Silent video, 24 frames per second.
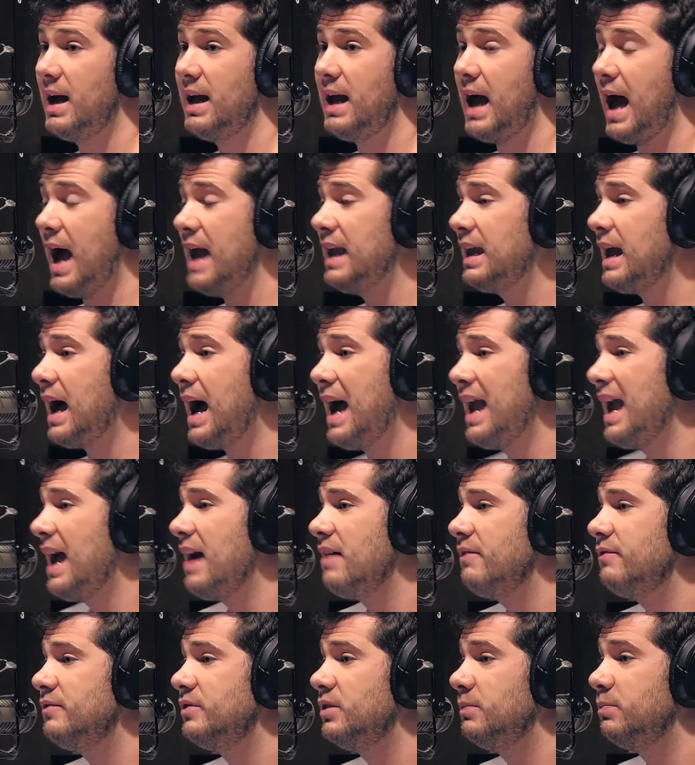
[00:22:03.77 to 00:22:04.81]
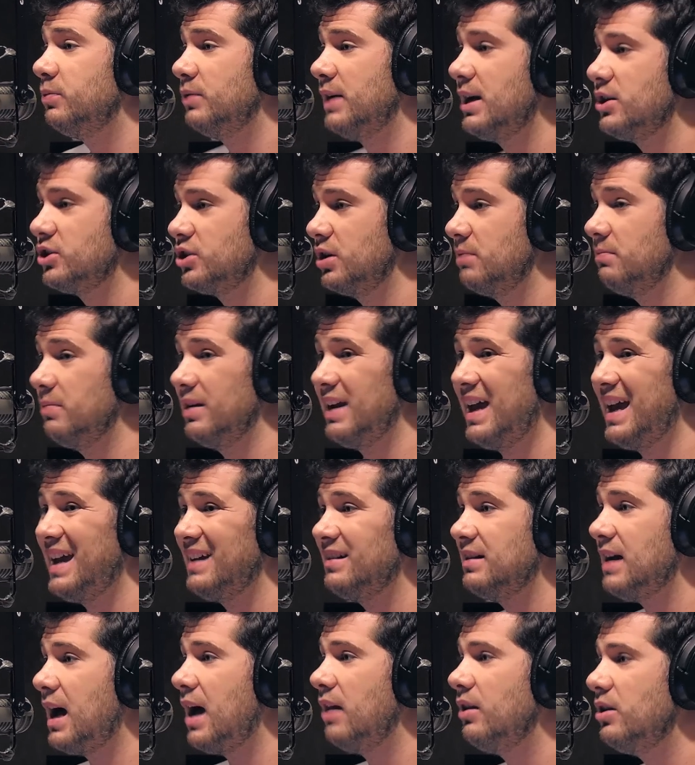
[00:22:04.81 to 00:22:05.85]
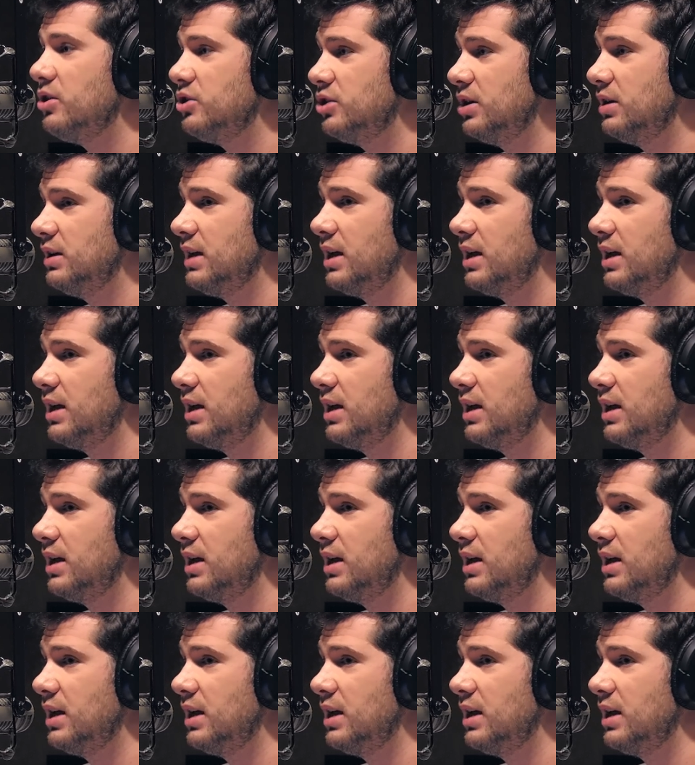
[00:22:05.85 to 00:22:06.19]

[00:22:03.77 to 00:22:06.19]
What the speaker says: I have depression, but I acknowledge it,